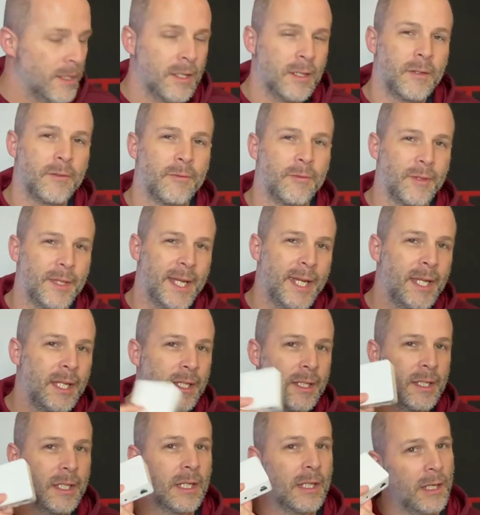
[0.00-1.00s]
For that you
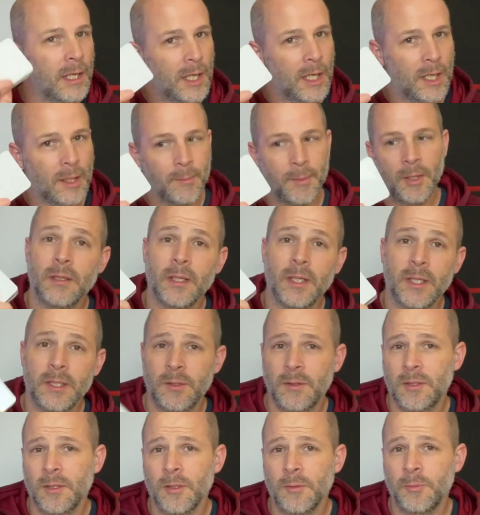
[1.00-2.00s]
need a hub. It's
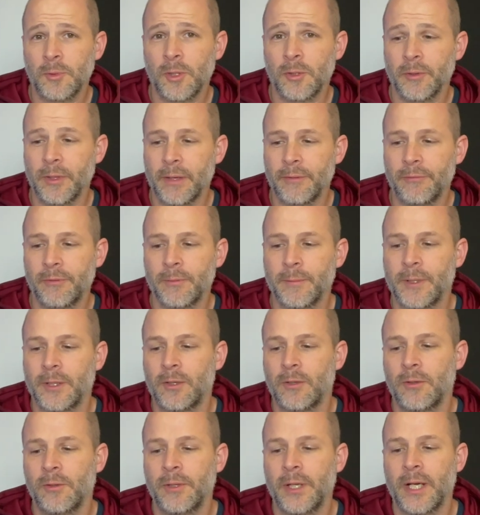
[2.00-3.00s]
still programmed from our
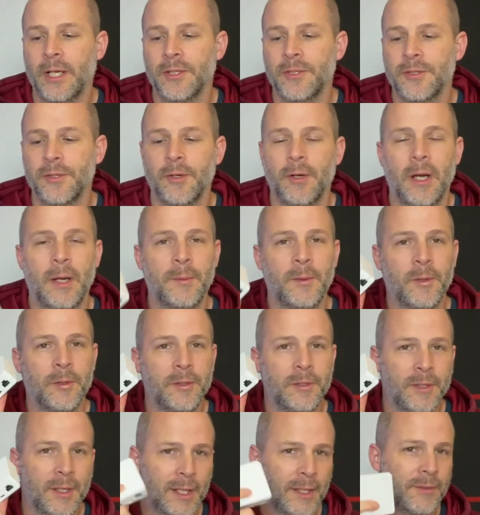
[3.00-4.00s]
old house, so I'm going to
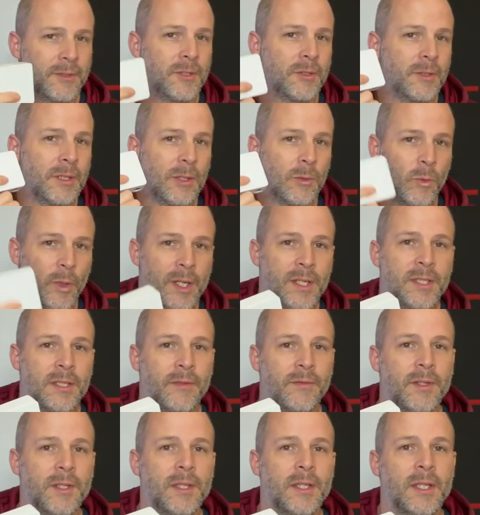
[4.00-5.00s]
have to erase
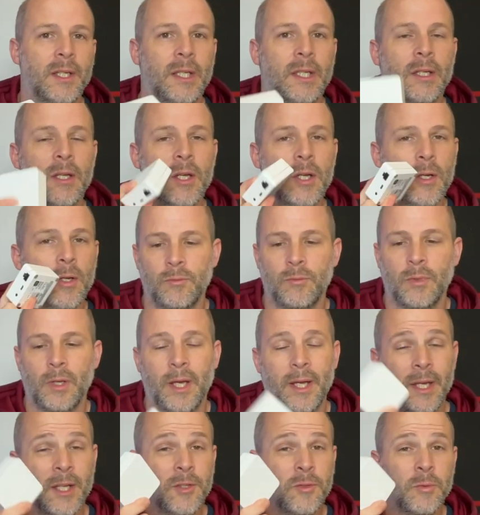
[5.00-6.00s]
everything, I
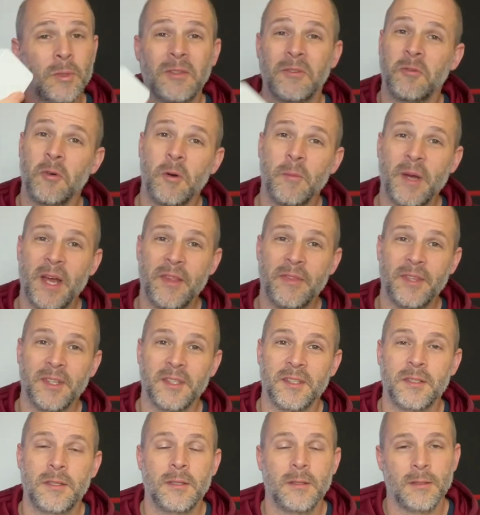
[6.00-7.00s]
guess reformat this,
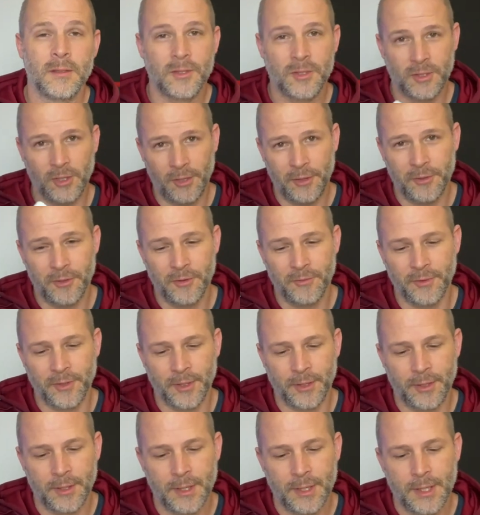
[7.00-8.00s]
start
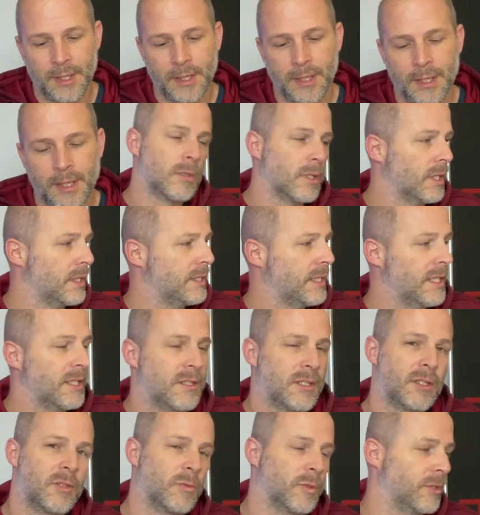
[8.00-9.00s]
over, attach
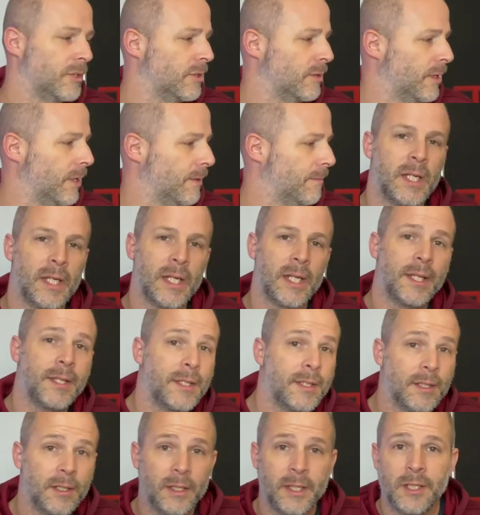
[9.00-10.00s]
this one to it. And then the
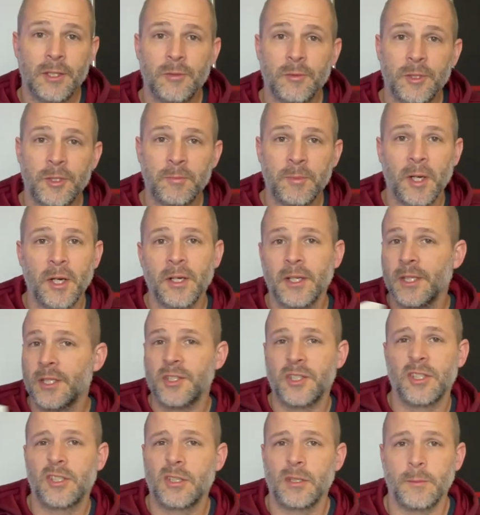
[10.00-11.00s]
light switch part is
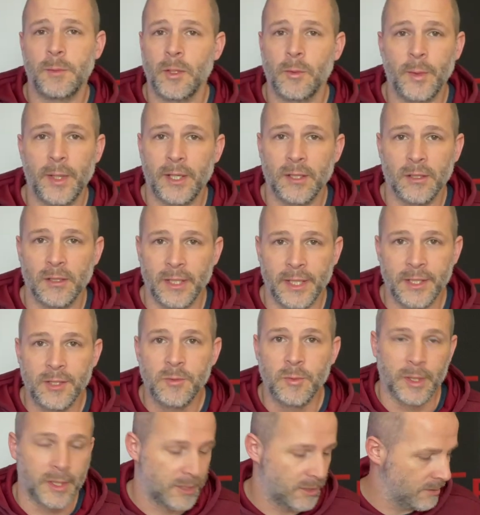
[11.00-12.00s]
just going to be a regular light
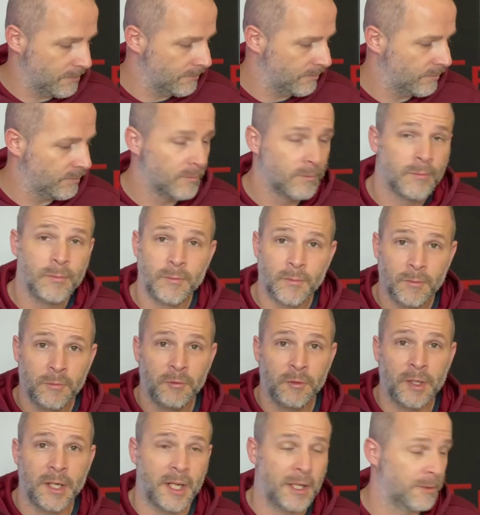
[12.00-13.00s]
switch for
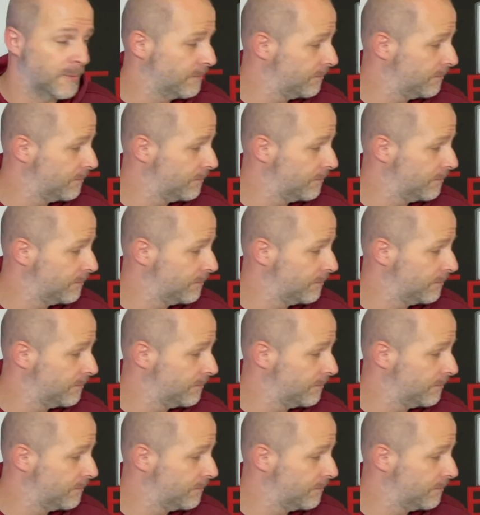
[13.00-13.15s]
now.